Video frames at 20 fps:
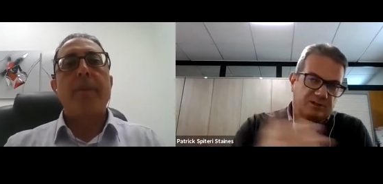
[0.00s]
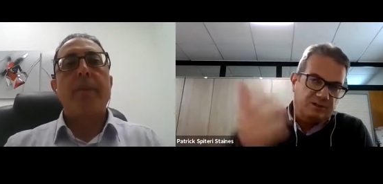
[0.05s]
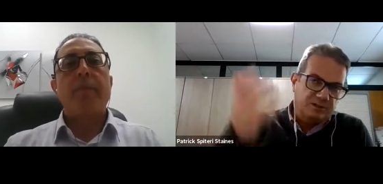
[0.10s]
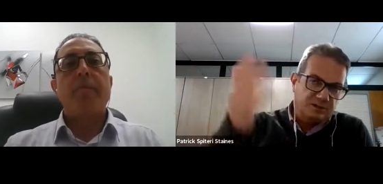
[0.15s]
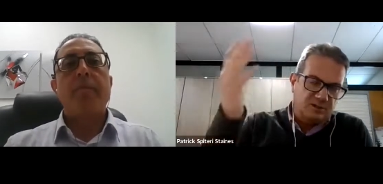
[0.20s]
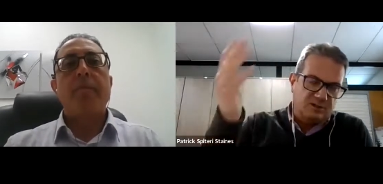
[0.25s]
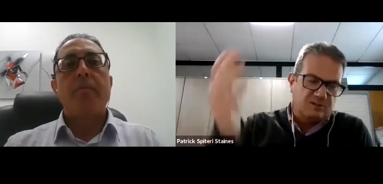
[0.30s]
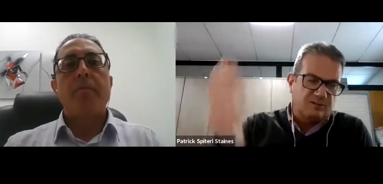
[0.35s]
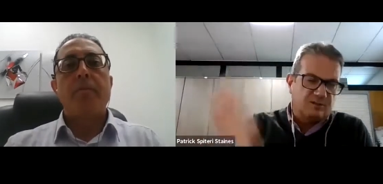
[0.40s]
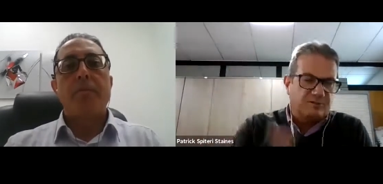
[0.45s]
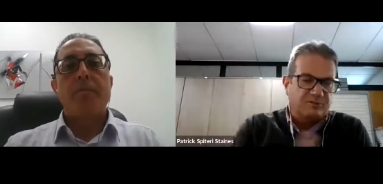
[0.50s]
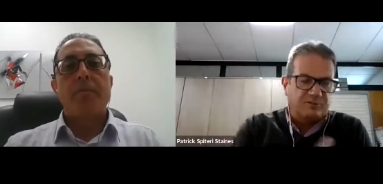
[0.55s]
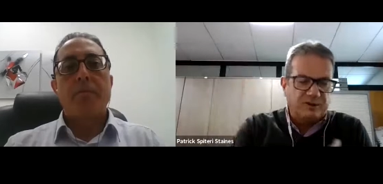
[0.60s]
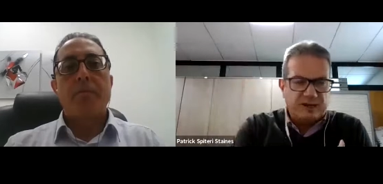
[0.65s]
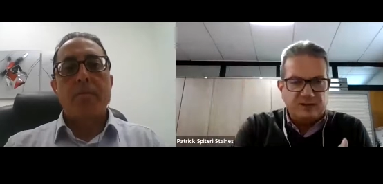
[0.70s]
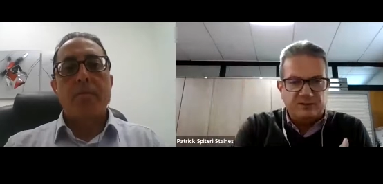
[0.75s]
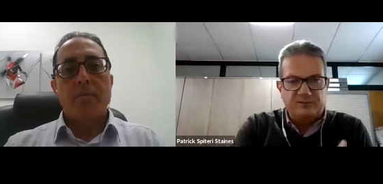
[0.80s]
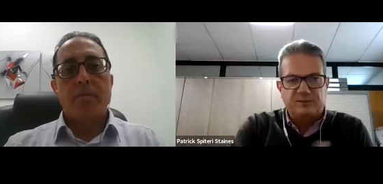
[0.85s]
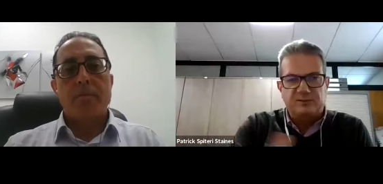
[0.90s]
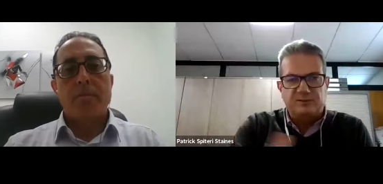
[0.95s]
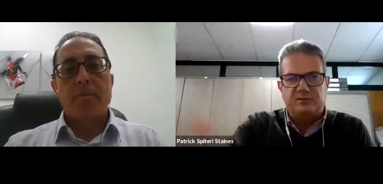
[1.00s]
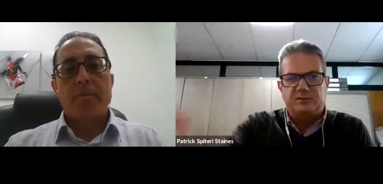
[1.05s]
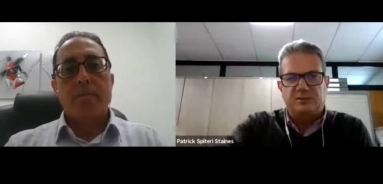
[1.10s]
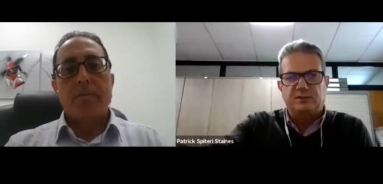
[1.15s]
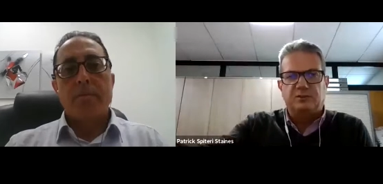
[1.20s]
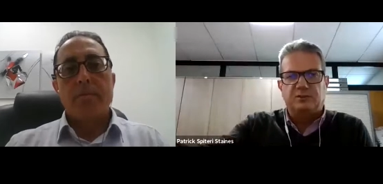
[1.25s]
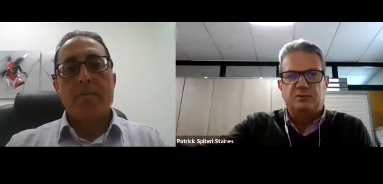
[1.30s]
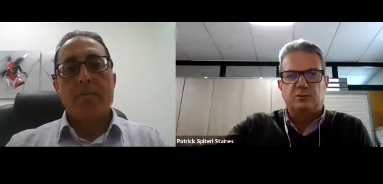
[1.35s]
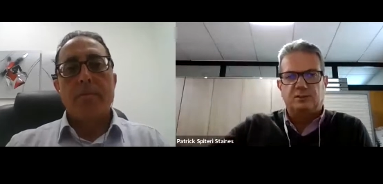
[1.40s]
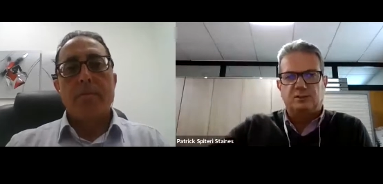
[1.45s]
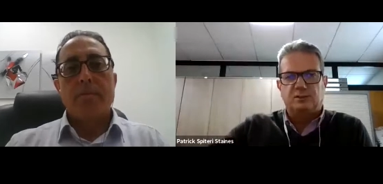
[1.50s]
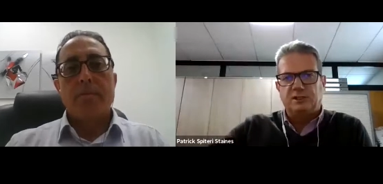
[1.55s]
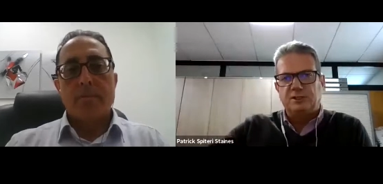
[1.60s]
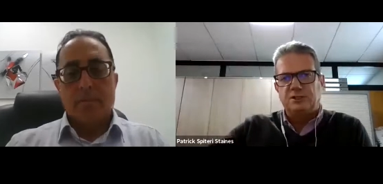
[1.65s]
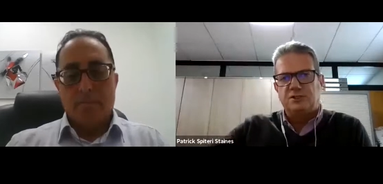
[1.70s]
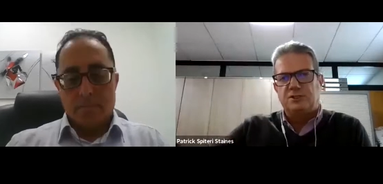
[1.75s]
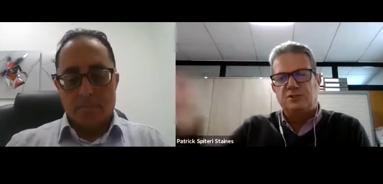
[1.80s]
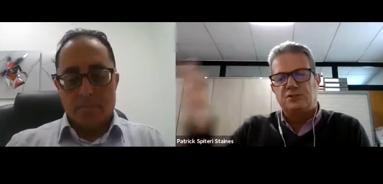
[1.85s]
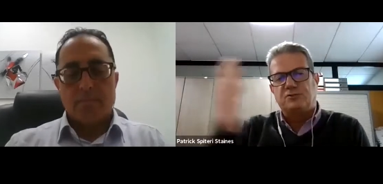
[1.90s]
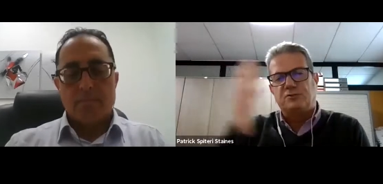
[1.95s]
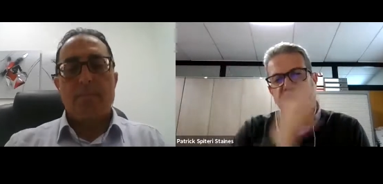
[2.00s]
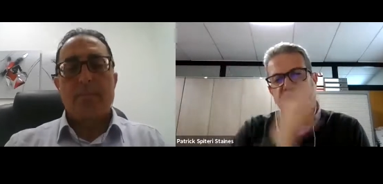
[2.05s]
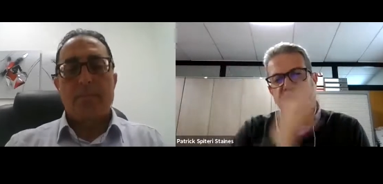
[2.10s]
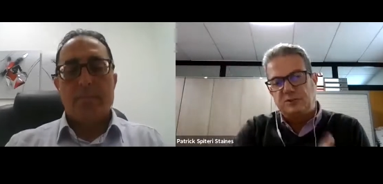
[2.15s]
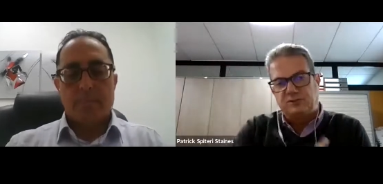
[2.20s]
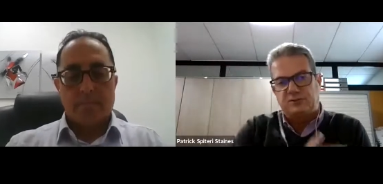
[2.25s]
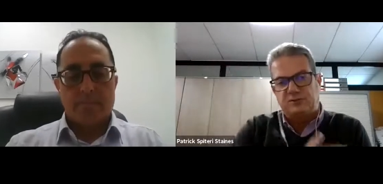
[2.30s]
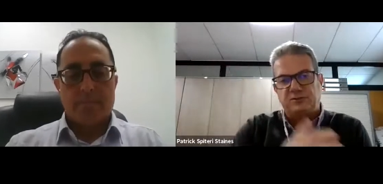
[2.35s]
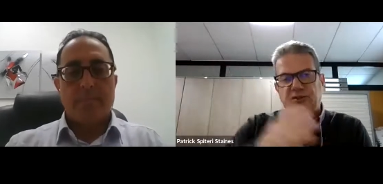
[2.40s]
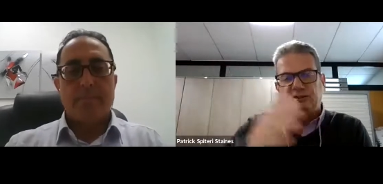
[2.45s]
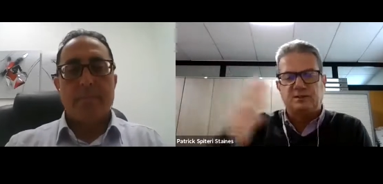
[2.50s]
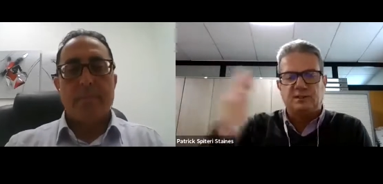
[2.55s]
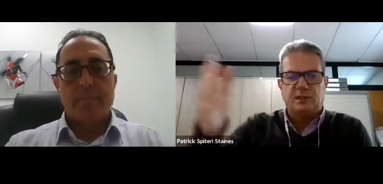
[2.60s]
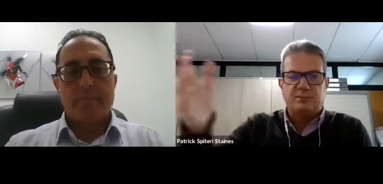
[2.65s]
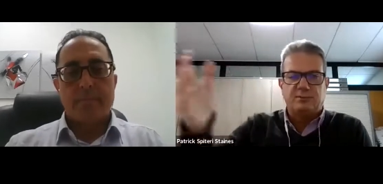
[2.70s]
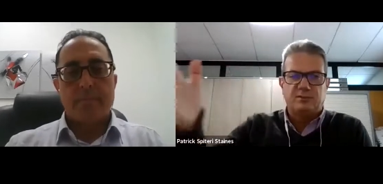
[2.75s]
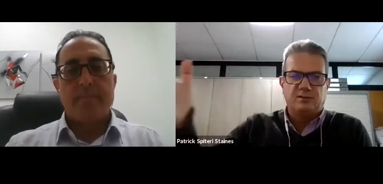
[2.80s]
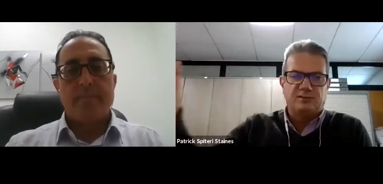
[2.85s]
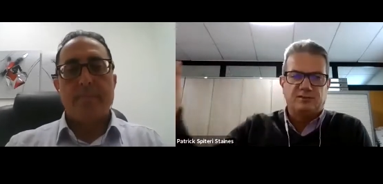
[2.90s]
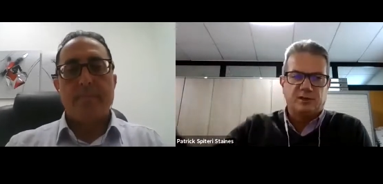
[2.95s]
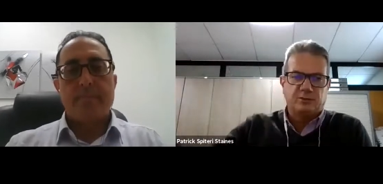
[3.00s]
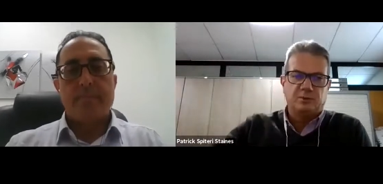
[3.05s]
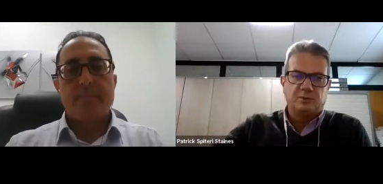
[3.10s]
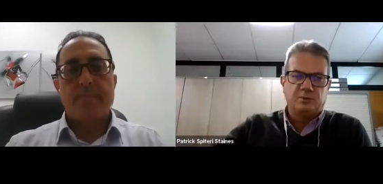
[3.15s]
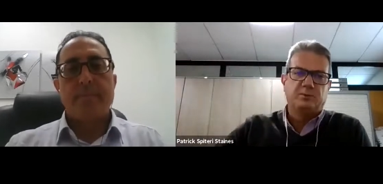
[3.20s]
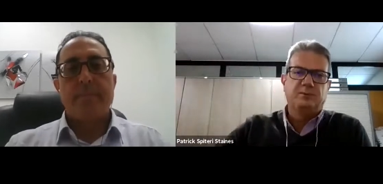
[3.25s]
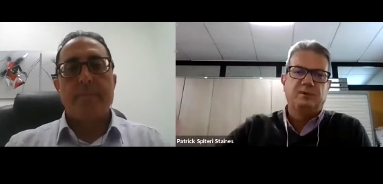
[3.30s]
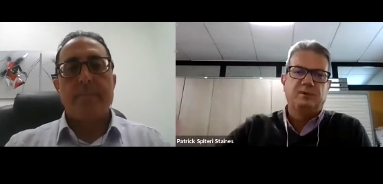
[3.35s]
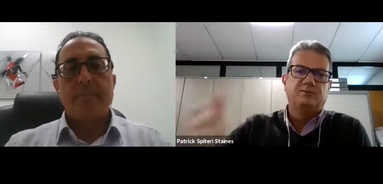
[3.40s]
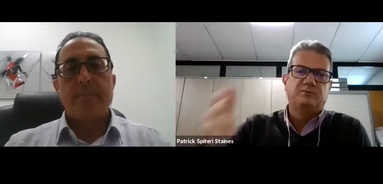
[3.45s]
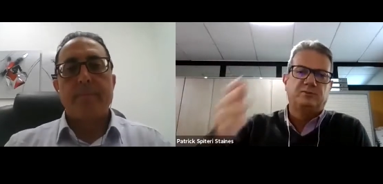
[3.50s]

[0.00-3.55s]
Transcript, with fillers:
Speaker 1: instance, five different quotations for different types of equipment